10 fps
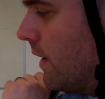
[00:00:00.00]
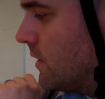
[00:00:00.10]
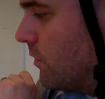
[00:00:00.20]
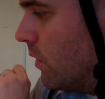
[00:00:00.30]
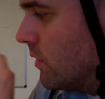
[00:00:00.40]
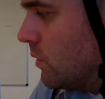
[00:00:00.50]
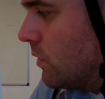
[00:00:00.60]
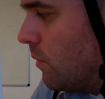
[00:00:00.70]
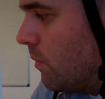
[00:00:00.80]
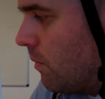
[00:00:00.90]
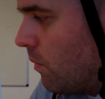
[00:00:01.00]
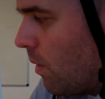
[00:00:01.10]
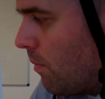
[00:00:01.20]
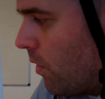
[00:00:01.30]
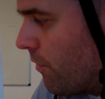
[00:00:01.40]
negative one. So we do
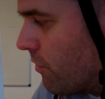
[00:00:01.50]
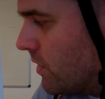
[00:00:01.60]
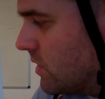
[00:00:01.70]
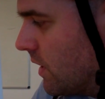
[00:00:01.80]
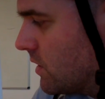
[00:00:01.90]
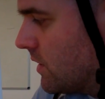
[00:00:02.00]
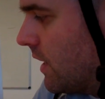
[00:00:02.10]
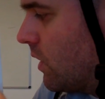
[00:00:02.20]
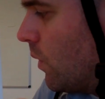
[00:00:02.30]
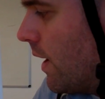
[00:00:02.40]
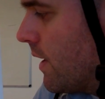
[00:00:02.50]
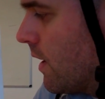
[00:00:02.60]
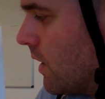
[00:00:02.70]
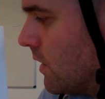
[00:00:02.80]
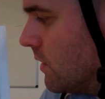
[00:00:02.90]
1.36, take away
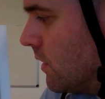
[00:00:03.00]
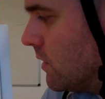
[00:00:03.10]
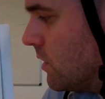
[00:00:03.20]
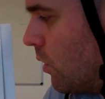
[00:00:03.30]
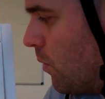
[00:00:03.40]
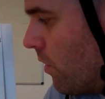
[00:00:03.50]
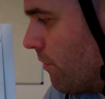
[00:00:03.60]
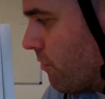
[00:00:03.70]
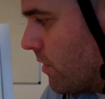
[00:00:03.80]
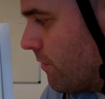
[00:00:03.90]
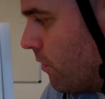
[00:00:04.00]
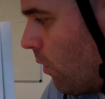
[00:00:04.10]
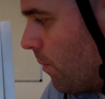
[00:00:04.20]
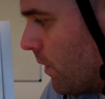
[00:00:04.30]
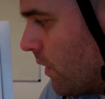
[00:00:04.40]

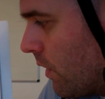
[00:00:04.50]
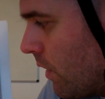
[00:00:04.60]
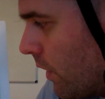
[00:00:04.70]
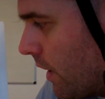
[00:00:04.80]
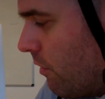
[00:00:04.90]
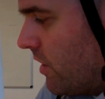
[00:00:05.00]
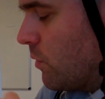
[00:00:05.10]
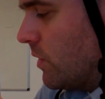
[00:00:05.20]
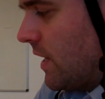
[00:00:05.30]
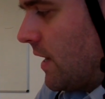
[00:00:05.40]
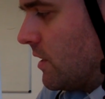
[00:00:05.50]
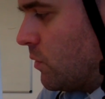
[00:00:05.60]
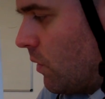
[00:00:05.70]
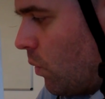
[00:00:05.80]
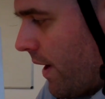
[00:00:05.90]
0.34. Okay, the reason we're taking
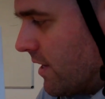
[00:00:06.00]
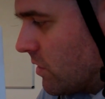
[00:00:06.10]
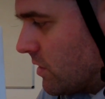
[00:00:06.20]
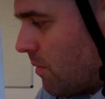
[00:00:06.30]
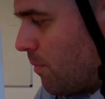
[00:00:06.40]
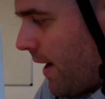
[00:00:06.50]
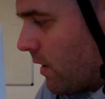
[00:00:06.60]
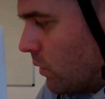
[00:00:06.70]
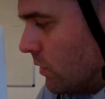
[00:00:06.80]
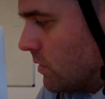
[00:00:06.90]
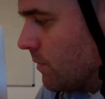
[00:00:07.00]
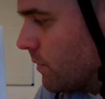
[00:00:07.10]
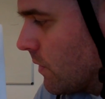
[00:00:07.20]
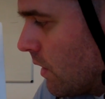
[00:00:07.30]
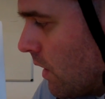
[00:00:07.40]
this one away is because it's going backwards.
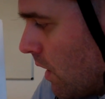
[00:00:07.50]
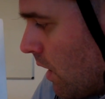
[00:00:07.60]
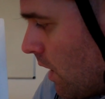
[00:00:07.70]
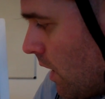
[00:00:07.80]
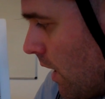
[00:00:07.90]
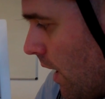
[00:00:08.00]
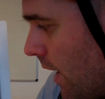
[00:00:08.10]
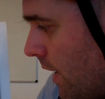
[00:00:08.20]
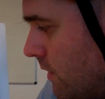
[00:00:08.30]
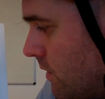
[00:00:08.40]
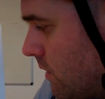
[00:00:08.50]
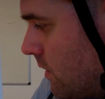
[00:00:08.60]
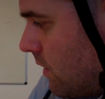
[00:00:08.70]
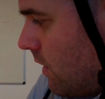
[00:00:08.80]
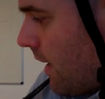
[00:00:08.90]
And
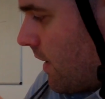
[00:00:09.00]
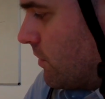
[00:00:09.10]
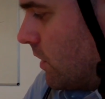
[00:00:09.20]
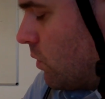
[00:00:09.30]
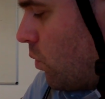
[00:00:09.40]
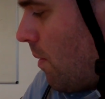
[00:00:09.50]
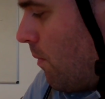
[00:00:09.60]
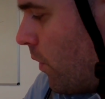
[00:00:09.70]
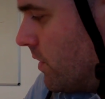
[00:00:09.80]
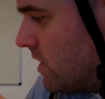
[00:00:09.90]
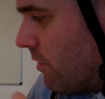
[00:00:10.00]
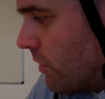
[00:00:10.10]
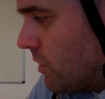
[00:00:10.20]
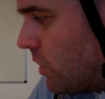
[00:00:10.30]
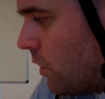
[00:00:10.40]
that gives us
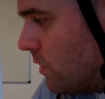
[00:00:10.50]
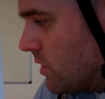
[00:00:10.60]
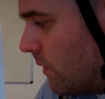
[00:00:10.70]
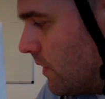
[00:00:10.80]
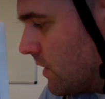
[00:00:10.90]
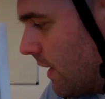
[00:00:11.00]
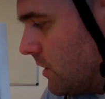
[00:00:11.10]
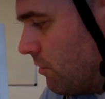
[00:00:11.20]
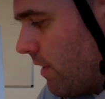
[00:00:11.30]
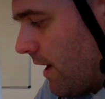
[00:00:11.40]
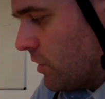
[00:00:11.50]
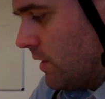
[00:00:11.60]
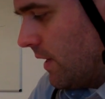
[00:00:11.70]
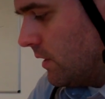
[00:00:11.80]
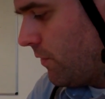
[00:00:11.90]
1.02, so in this case the
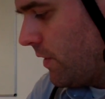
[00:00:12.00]
reaction is